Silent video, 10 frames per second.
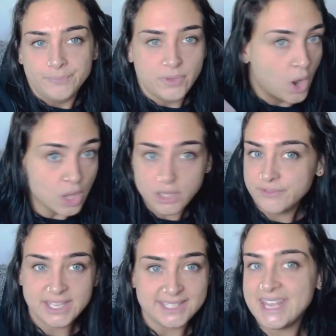all of
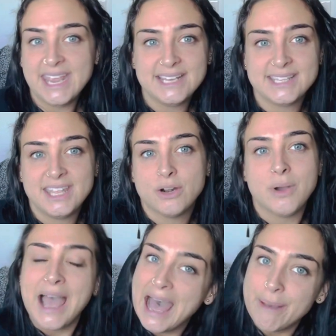these things and they don't
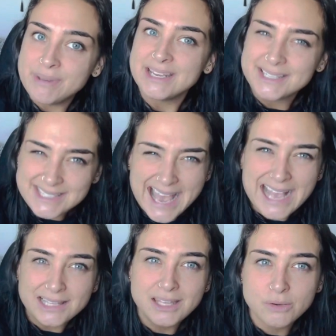happen
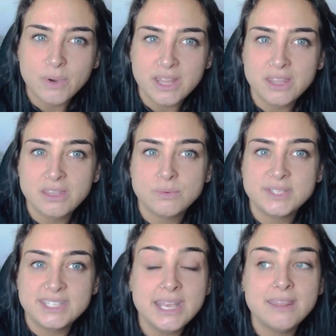exactly the way that you
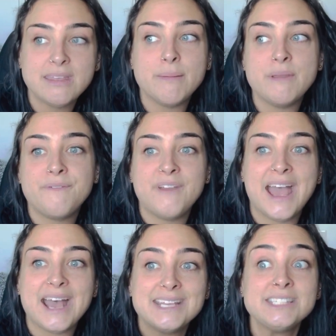see them, if it
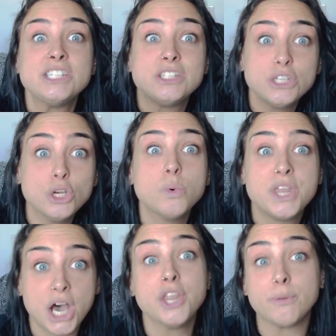has to do with
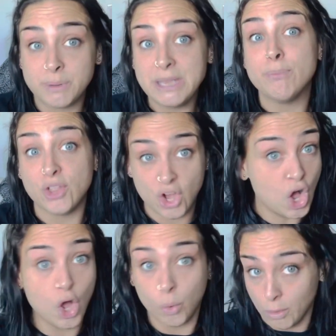other people at
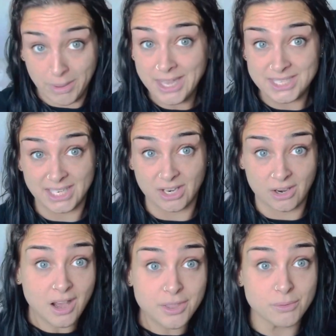all, romantic or
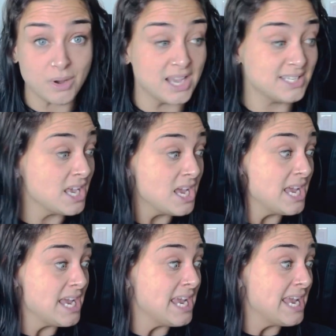otherwise,
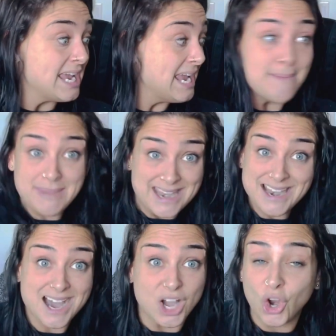it may
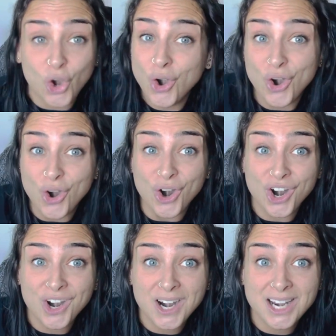not occur.
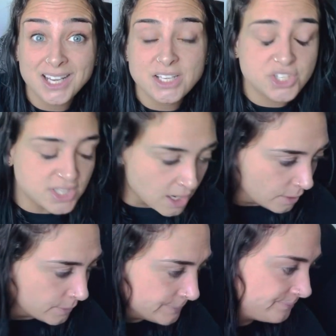So